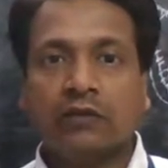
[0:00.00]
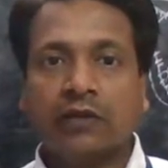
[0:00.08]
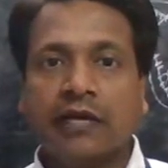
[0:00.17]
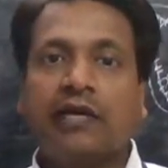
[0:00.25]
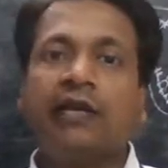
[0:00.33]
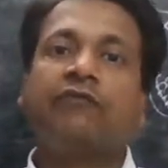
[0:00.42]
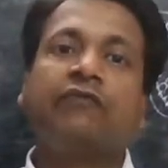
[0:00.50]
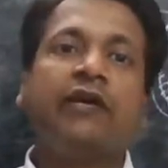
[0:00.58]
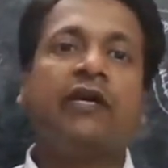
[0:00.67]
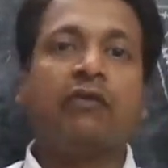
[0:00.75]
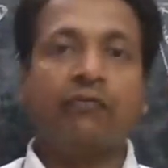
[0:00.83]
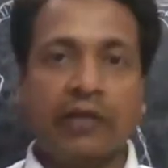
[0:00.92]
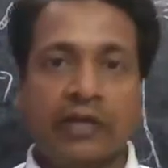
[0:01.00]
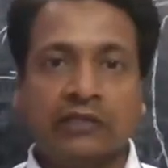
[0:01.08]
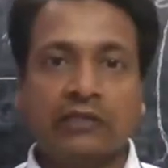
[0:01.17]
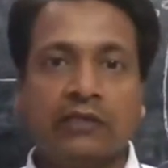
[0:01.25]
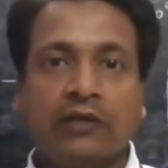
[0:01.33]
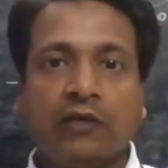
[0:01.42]
in different
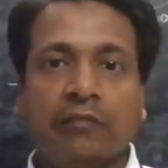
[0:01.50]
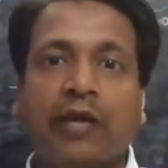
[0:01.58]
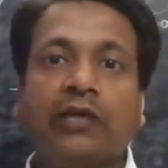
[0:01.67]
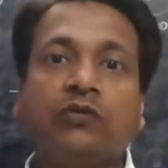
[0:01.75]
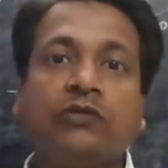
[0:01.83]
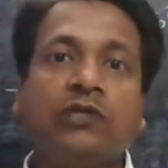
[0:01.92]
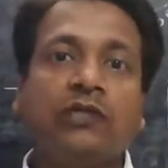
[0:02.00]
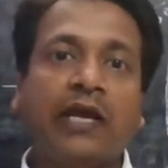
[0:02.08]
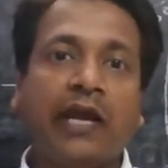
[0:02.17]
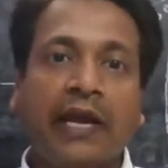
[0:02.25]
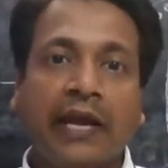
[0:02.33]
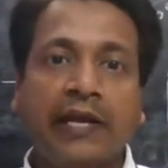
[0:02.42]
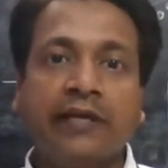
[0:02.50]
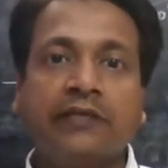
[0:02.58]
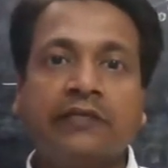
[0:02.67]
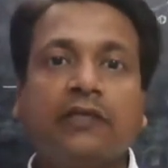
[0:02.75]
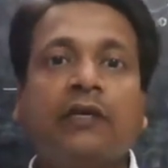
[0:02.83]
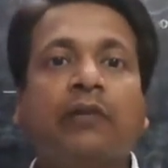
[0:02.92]
ways, by using the
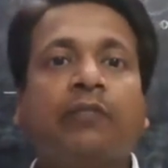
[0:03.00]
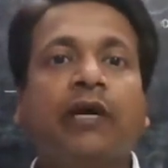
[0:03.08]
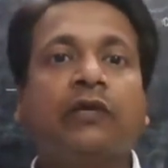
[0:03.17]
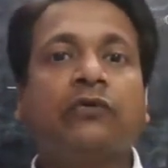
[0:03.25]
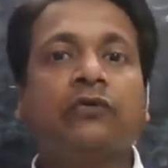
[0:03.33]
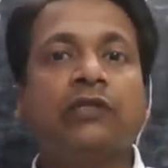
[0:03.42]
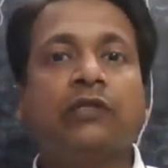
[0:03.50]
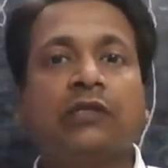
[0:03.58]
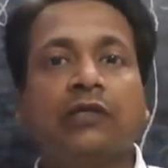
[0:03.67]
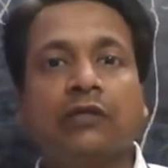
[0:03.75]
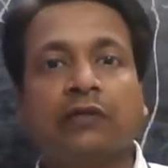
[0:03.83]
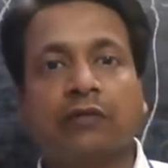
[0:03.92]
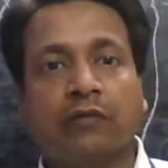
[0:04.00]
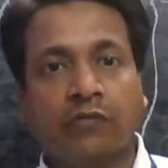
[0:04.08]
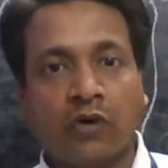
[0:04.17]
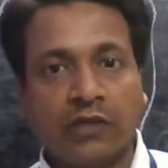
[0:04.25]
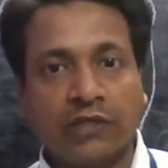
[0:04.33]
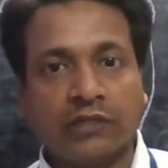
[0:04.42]
hands, by using the
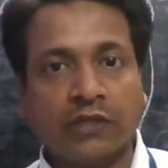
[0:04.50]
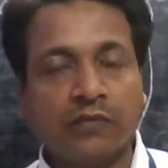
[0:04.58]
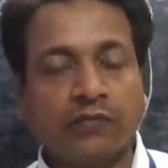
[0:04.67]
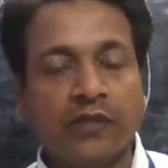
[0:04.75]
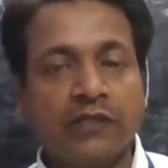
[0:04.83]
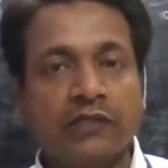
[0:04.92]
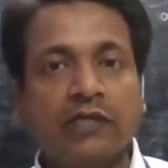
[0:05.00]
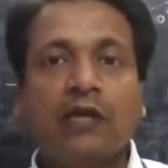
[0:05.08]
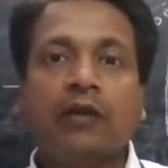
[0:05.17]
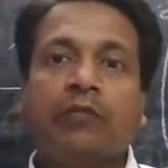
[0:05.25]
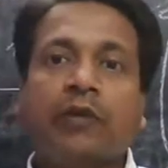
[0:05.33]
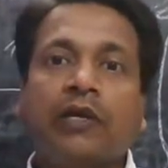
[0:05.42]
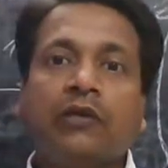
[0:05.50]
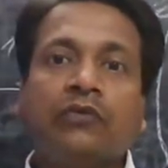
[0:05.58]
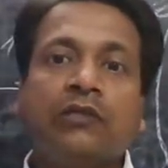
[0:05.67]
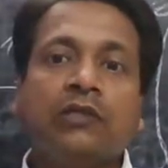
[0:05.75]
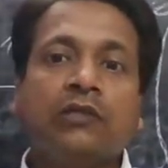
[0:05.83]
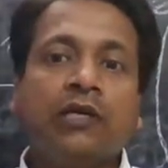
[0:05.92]
body surface, by
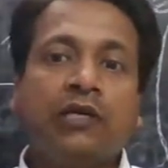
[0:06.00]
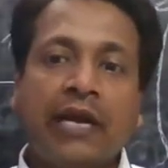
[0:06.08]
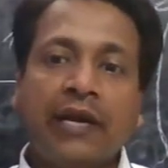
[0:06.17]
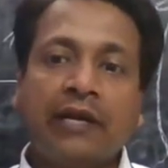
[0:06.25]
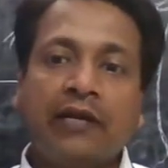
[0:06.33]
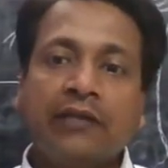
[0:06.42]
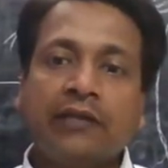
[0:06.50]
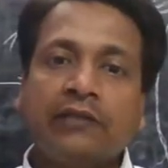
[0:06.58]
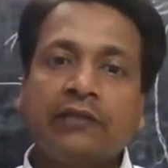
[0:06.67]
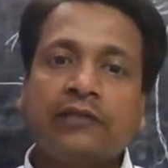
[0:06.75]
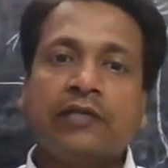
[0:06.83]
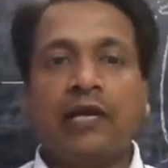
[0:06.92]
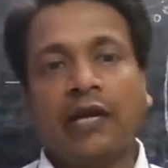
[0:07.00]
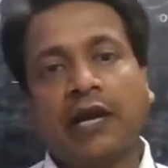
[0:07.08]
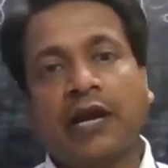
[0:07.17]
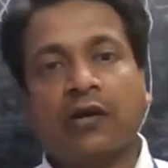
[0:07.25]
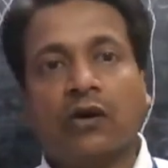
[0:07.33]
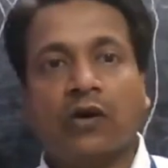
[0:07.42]
using the tentacles
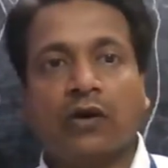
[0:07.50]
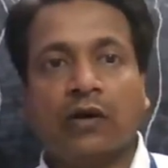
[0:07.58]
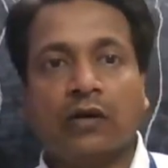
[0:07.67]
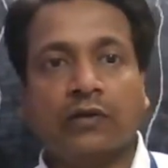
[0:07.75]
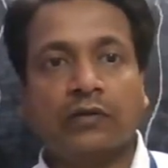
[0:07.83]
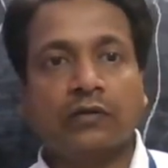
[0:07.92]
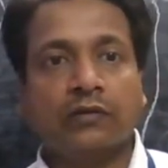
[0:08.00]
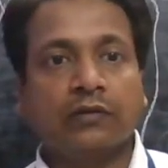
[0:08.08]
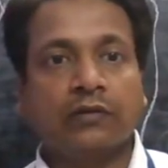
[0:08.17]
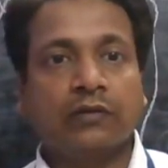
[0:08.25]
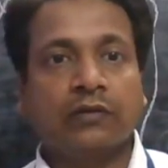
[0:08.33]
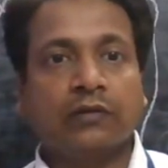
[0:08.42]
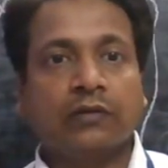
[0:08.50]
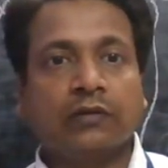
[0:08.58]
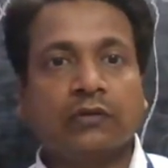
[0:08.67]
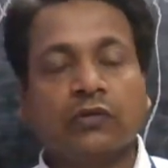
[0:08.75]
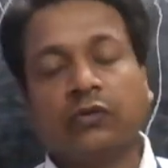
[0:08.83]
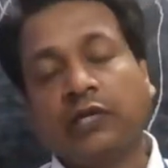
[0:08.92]
and all.
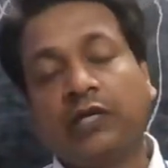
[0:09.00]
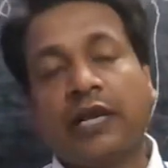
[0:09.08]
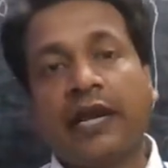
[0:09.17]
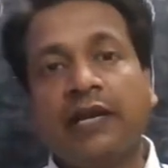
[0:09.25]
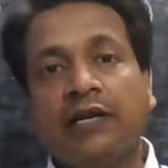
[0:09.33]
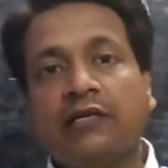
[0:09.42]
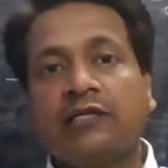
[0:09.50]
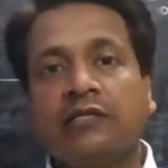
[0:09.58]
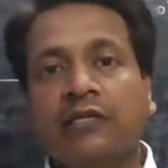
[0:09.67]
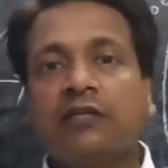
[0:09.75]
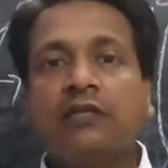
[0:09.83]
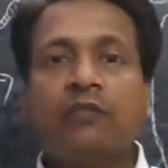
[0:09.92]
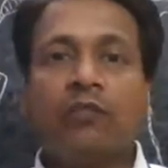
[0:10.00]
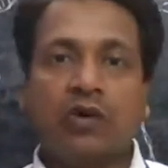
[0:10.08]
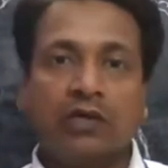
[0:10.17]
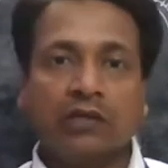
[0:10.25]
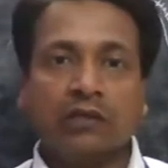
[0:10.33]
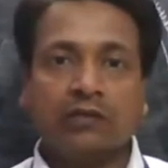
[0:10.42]
So it enters in the
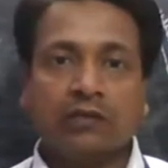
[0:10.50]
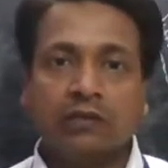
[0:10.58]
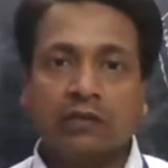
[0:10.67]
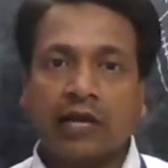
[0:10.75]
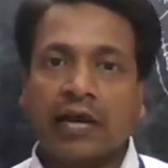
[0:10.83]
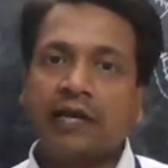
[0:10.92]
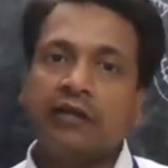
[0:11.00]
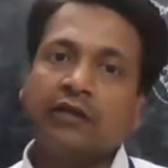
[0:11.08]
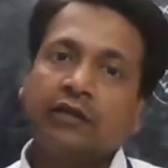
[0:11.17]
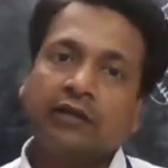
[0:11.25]
body, and